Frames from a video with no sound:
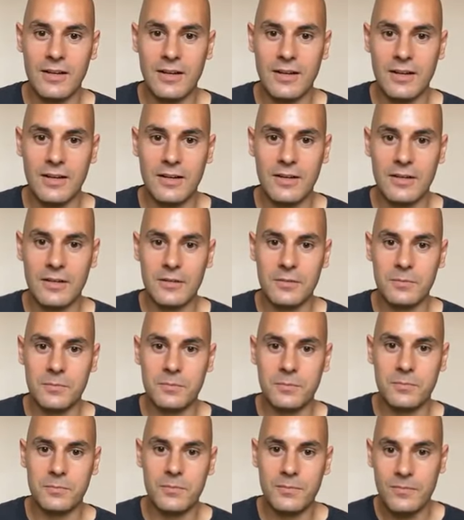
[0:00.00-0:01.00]

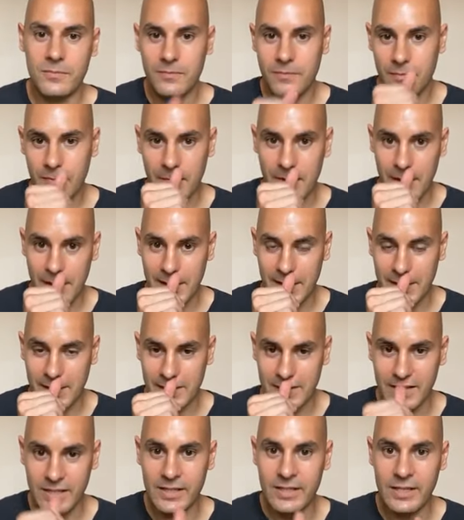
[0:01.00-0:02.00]
in
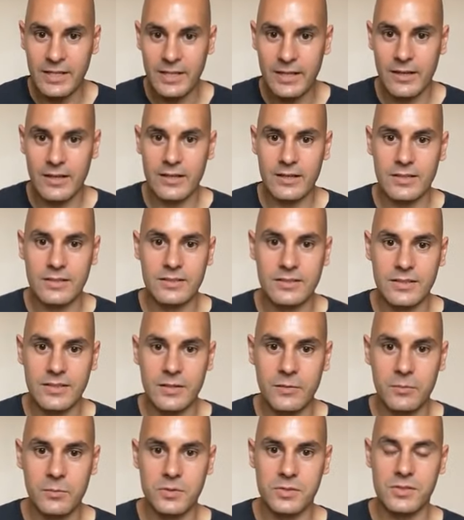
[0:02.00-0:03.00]
it and
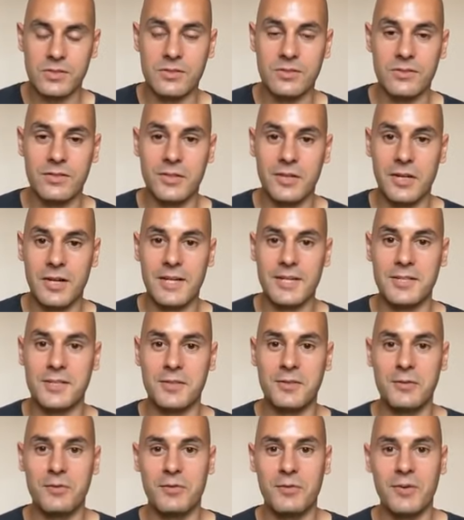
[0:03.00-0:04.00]
it wasn't the
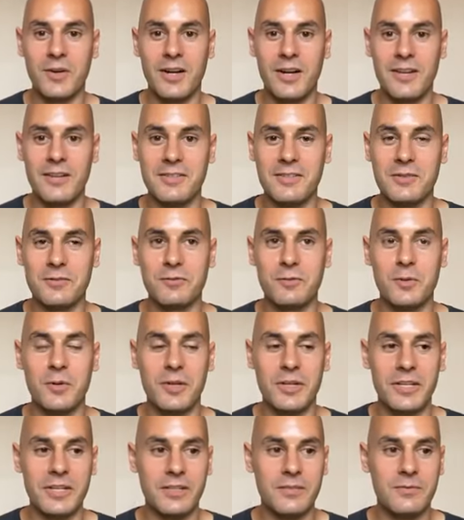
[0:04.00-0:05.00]
highest of
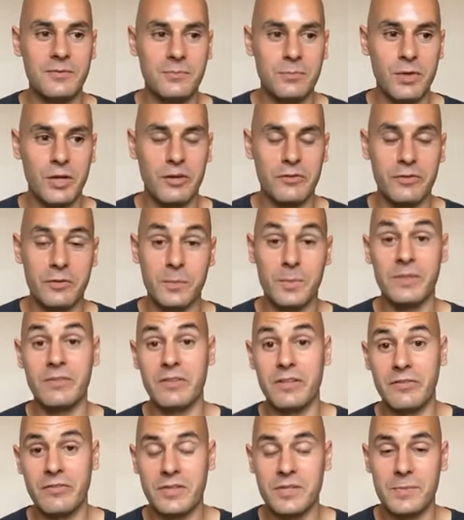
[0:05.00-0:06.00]
quality perfume,
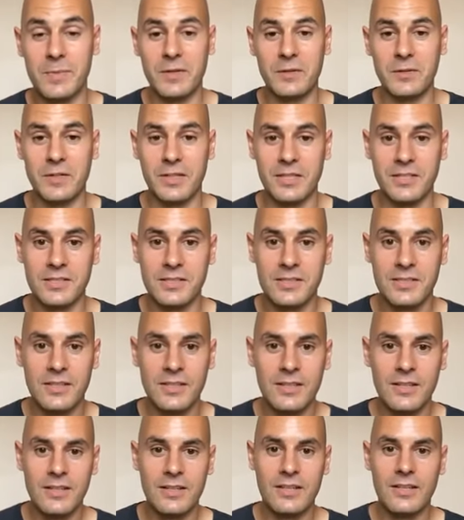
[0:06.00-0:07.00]
even if it smelled nice,
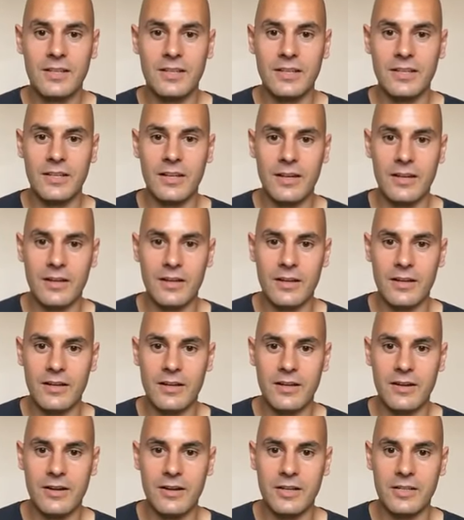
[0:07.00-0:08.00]

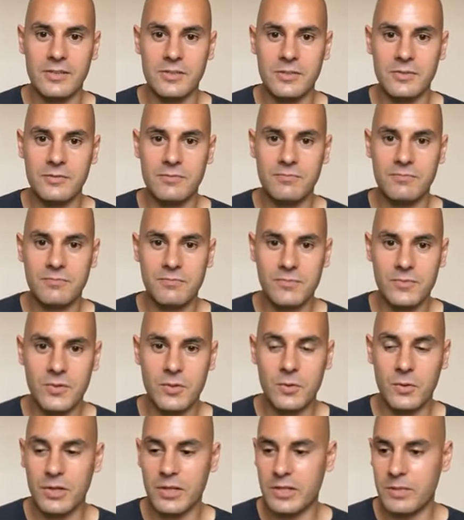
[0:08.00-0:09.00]
highest
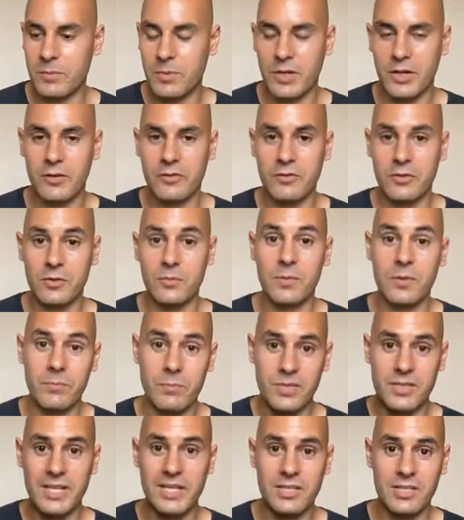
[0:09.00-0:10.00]
quality perfume, it
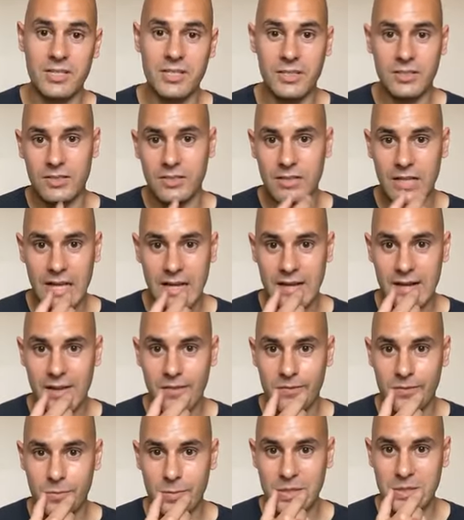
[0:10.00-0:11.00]
potentially could have had
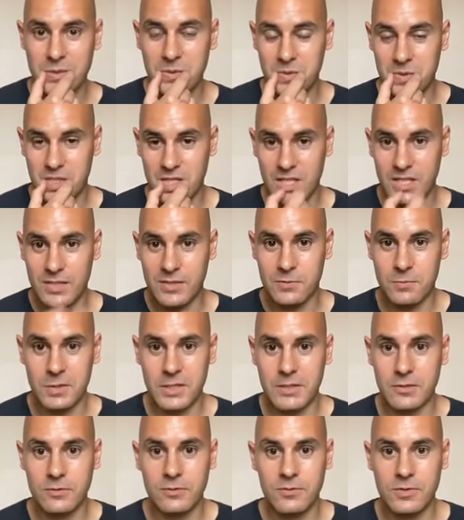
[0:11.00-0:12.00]
heavy metals in it as
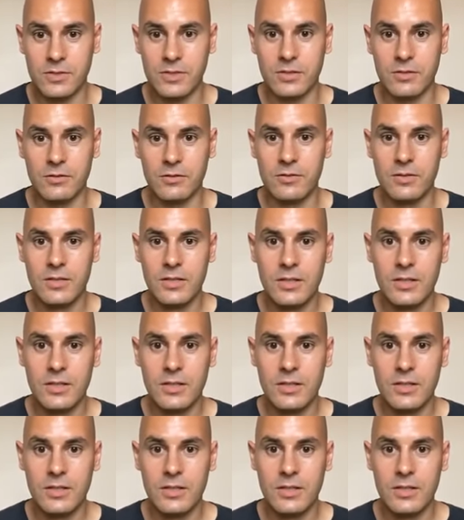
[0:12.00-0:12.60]
well. So